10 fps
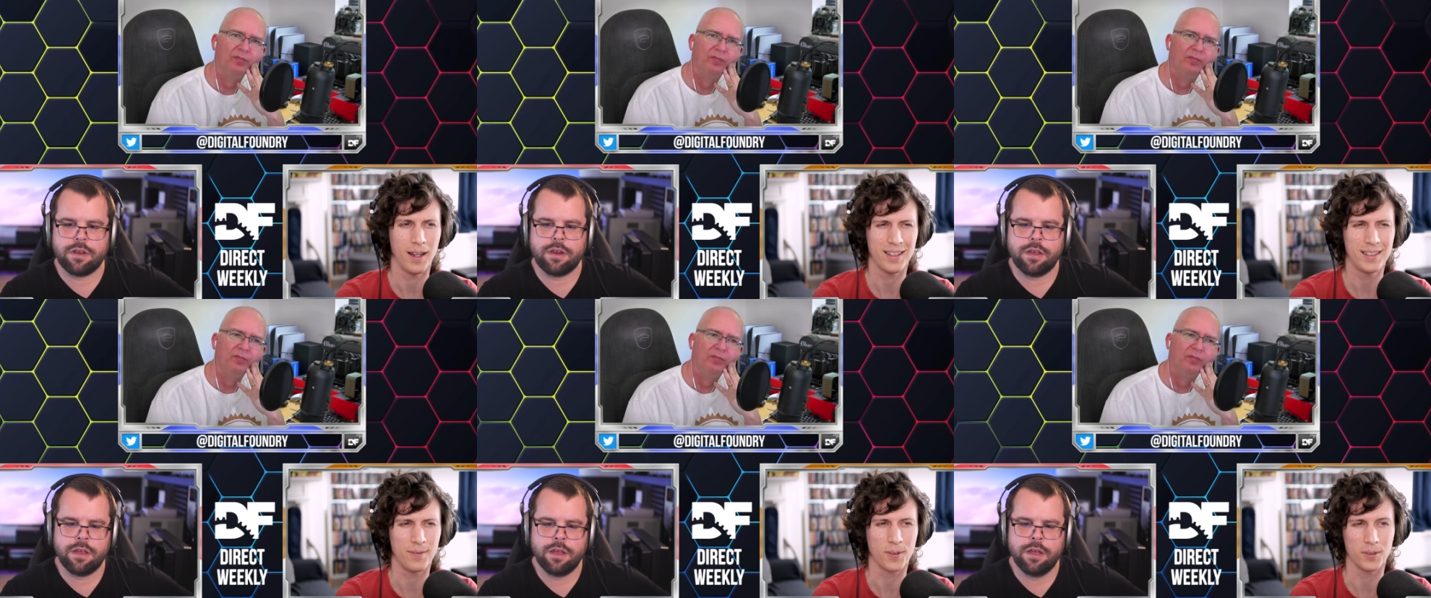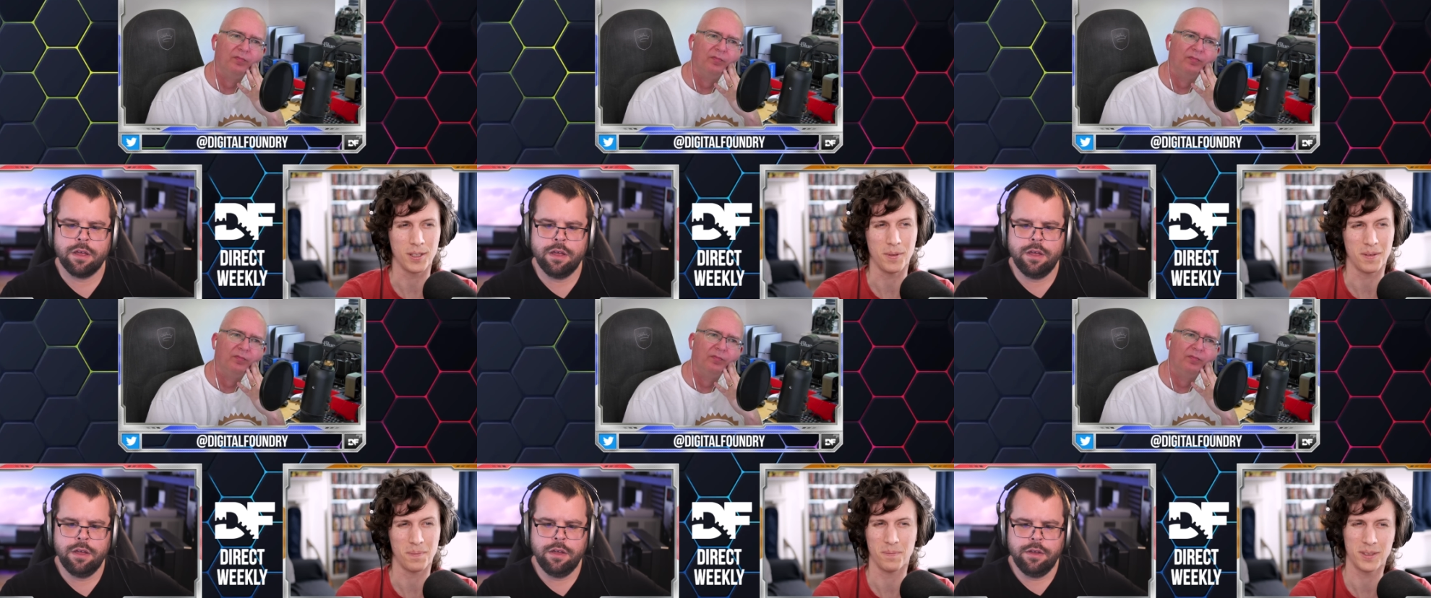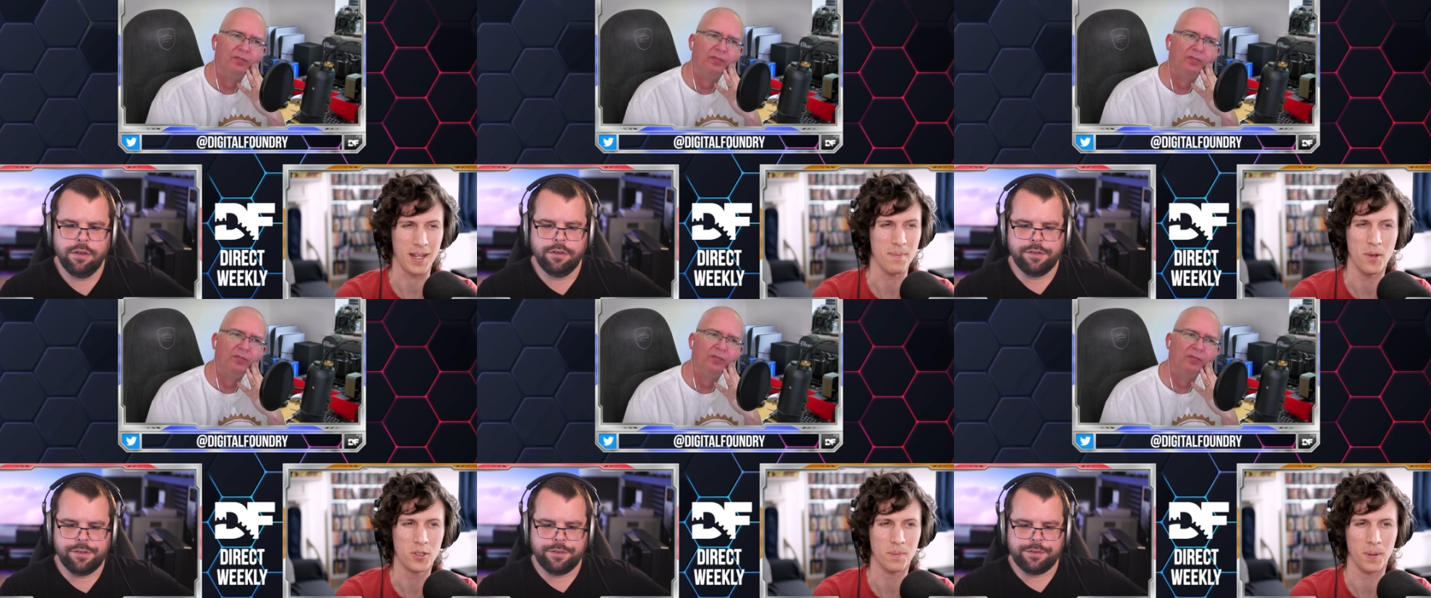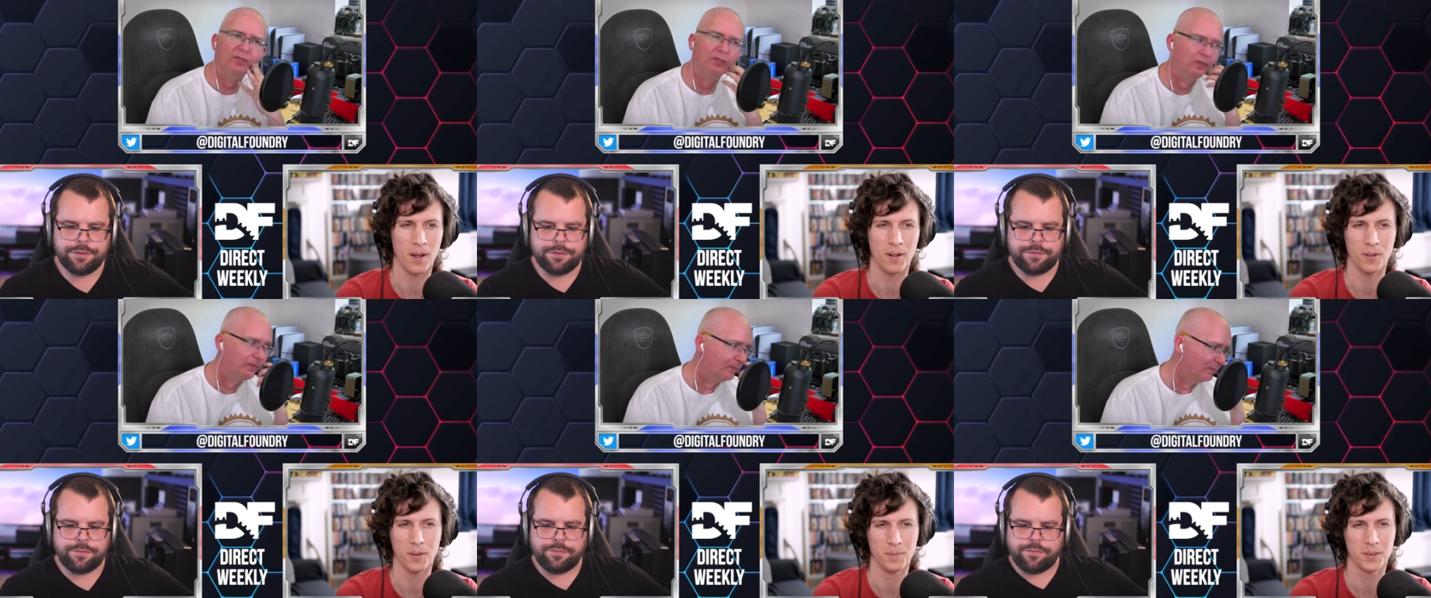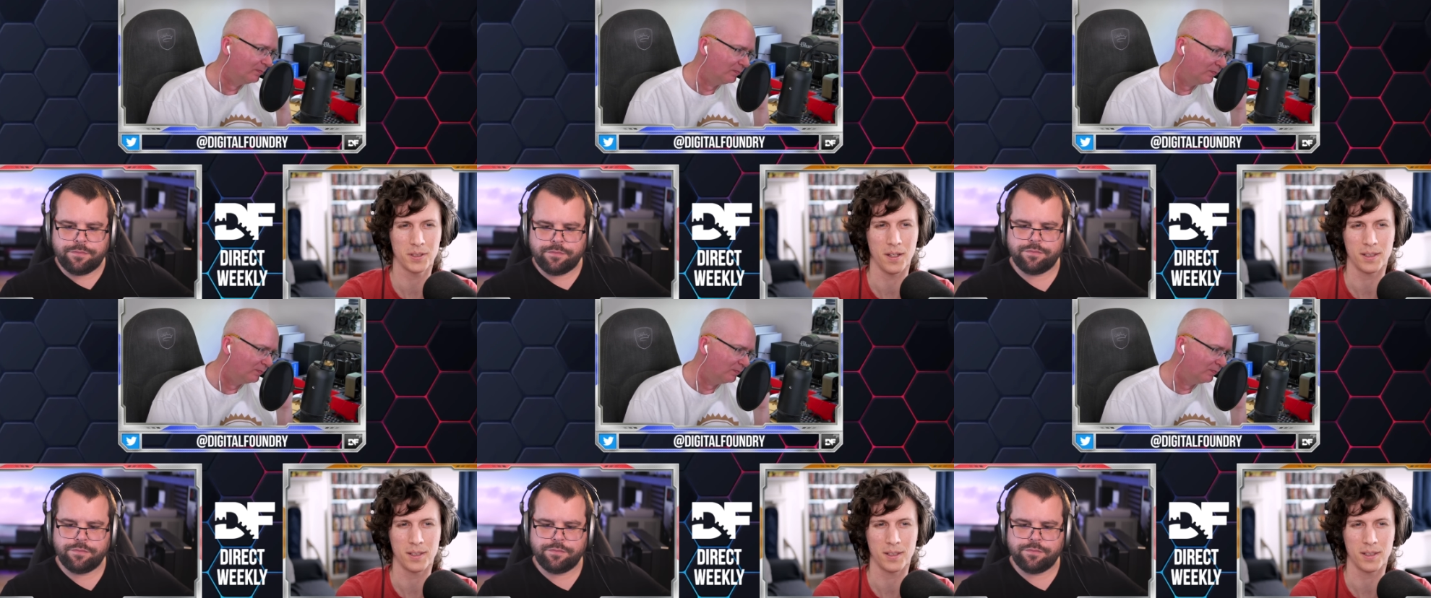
Speaker 1: a difficulty with, say, motion blur or certain